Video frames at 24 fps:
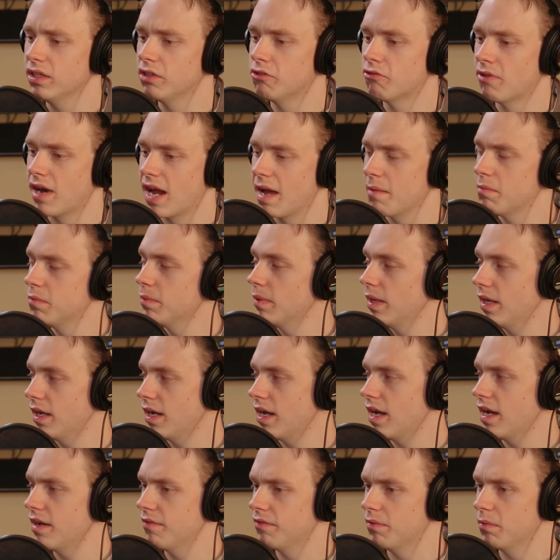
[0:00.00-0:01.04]
grabbed
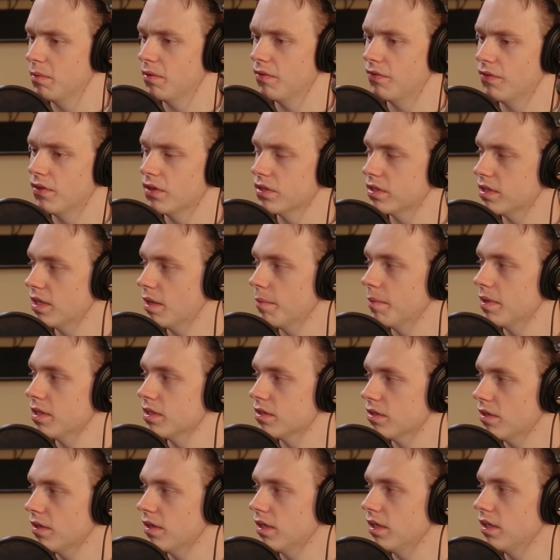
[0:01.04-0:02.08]
my eye from the first time I
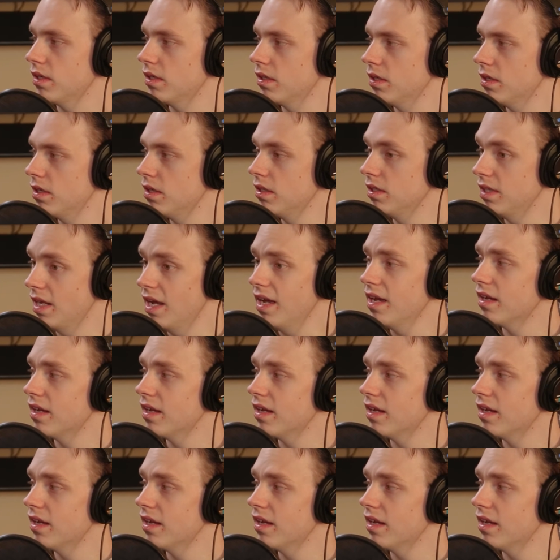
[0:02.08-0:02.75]
saw it. Yeah,